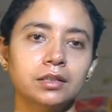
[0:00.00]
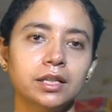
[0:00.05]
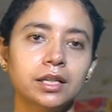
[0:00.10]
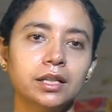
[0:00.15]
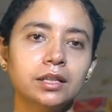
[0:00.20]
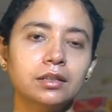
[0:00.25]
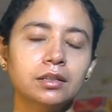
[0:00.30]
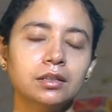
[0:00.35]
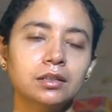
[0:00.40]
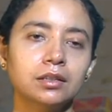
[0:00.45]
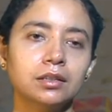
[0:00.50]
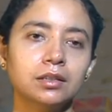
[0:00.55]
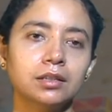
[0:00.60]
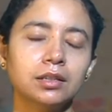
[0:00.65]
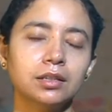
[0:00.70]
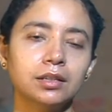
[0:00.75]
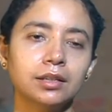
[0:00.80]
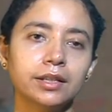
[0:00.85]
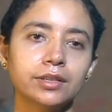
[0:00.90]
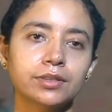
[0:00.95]
then uh,
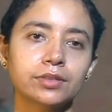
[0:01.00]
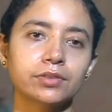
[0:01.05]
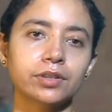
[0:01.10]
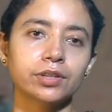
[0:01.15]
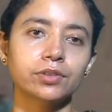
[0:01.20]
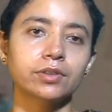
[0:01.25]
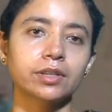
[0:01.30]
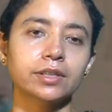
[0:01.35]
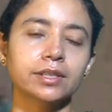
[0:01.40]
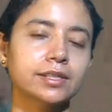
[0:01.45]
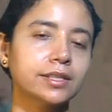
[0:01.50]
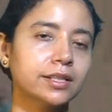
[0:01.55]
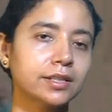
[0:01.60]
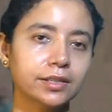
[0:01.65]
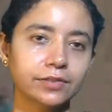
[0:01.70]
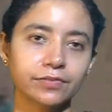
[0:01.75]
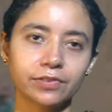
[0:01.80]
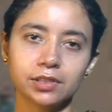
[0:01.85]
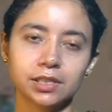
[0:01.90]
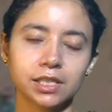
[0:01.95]
let's try to these
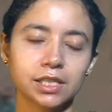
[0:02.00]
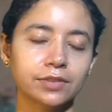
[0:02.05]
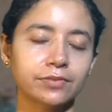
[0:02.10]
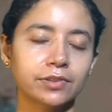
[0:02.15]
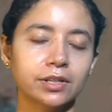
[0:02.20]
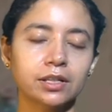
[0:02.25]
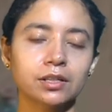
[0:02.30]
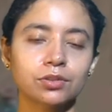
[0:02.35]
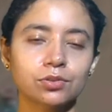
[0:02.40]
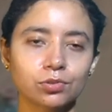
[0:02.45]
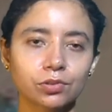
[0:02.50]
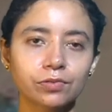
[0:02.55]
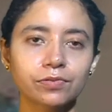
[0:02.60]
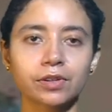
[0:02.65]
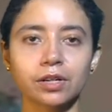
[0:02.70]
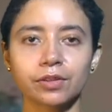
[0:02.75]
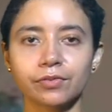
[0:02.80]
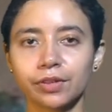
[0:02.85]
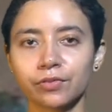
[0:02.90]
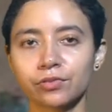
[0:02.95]
are different these were the so
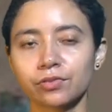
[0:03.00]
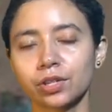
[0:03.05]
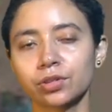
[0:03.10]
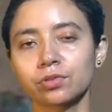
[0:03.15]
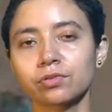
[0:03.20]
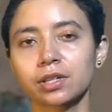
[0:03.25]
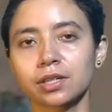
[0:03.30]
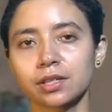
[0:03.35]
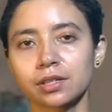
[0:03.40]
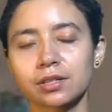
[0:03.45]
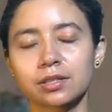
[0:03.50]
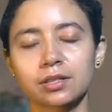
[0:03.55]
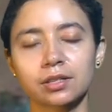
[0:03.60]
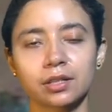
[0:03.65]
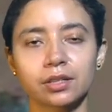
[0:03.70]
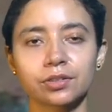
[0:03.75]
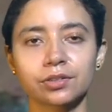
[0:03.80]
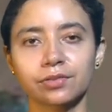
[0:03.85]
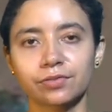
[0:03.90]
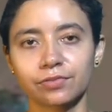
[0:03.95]
far we have tried to
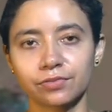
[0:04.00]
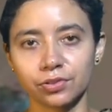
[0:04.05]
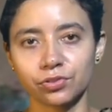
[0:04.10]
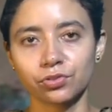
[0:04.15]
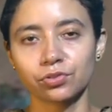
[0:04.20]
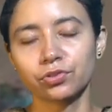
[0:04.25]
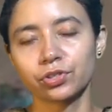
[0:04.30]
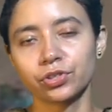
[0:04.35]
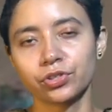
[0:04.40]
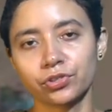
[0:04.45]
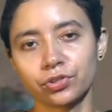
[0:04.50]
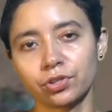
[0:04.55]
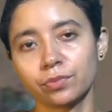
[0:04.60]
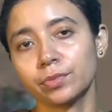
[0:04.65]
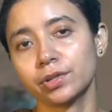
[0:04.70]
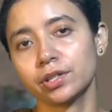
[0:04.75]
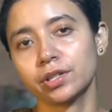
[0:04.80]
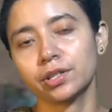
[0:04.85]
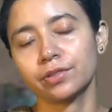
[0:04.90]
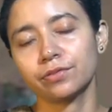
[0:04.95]
understand the different
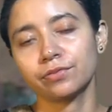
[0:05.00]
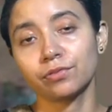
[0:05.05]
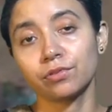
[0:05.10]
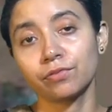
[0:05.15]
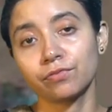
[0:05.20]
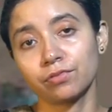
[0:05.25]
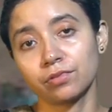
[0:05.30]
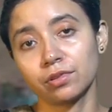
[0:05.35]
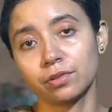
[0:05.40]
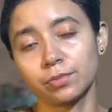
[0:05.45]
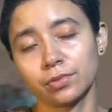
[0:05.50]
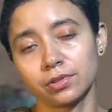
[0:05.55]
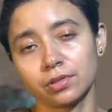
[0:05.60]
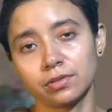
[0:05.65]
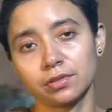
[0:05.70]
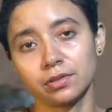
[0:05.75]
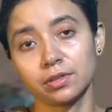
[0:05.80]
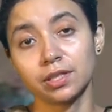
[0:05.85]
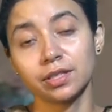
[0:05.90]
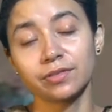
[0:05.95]
traditional media folk
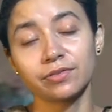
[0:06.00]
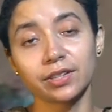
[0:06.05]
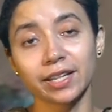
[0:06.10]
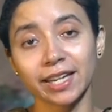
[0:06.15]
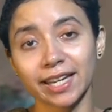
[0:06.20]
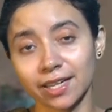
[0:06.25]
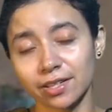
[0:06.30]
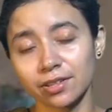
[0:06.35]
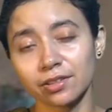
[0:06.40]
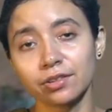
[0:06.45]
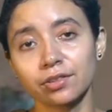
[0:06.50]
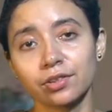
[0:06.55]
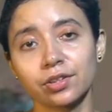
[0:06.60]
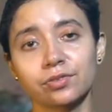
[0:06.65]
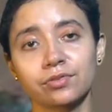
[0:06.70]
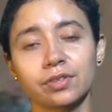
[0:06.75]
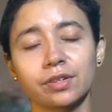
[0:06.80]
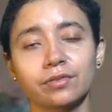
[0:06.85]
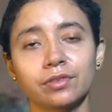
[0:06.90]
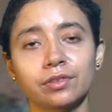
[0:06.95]
forms different
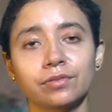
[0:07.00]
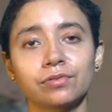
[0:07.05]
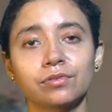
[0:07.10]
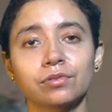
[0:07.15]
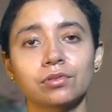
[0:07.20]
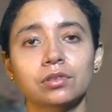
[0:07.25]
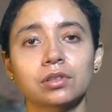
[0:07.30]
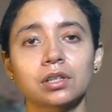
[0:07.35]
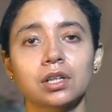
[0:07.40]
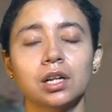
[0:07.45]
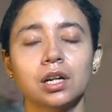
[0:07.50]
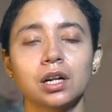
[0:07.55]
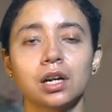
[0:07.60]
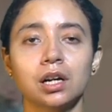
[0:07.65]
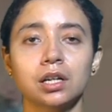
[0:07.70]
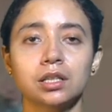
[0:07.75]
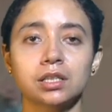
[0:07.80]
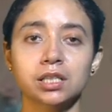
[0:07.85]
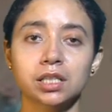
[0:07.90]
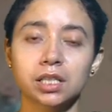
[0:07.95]
categories we have the folk
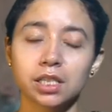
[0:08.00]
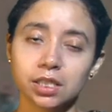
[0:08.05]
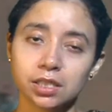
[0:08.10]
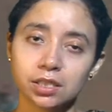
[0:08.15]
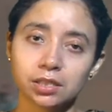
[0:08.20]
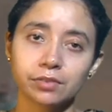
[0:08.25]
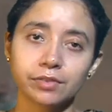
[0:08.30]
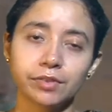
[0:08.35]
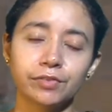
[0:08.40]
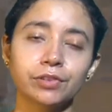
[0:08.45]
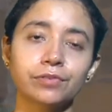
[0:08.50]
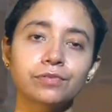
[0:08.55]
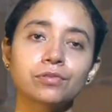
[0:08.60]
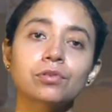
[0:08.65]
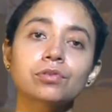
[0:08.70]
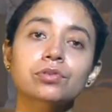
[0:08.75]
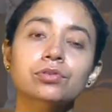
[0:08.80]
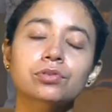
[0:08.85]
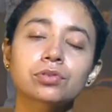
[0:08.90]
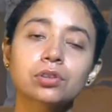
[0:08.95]
theater with the
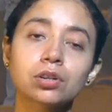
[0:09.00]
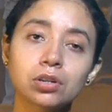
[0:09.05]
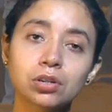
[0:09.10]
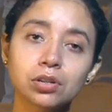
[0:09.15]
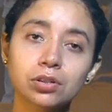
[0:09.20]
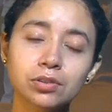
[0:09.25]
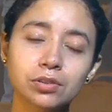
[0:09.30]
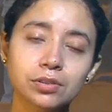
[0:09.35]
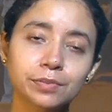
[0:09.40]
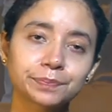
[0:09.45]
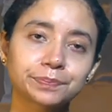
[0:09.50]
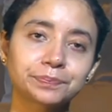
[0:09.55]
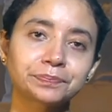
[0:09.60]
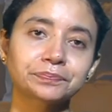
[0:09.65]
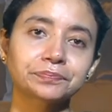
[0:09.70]
folk songs